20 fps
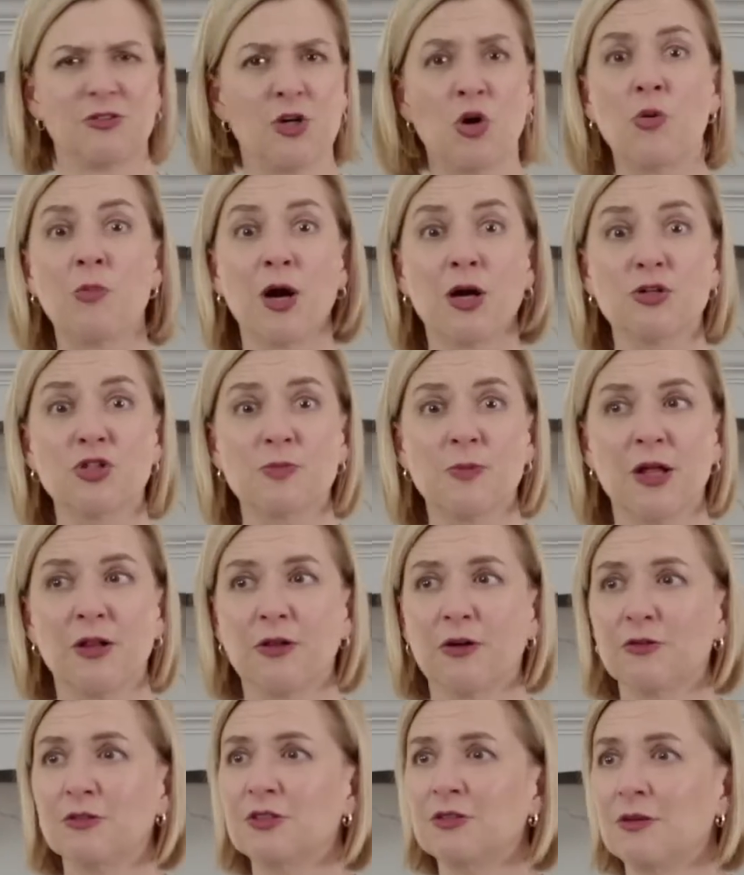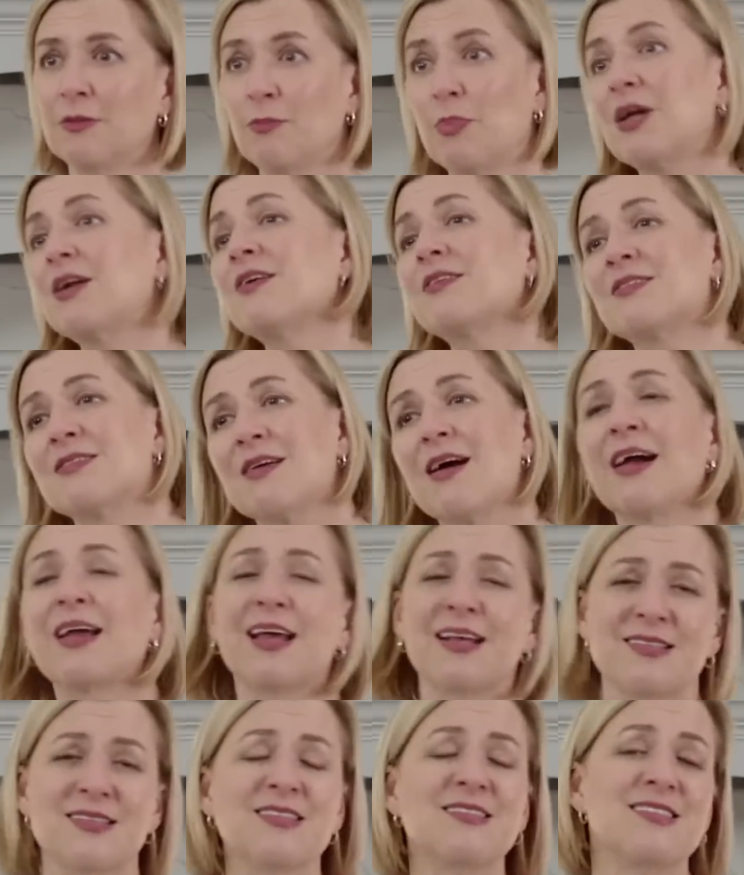No marshmallows, but it's, I
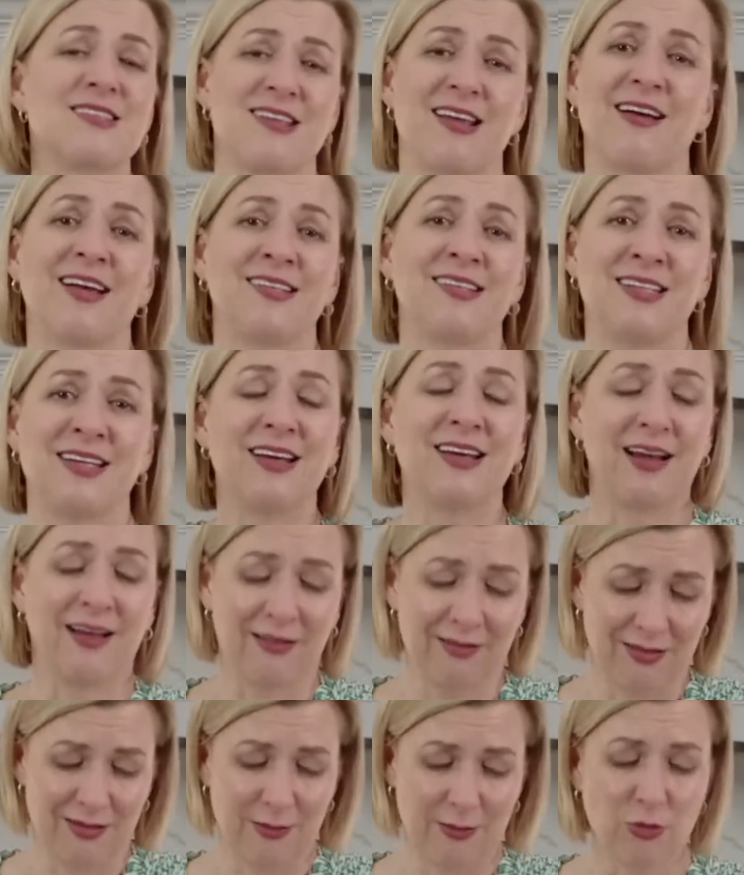guess it's the idea.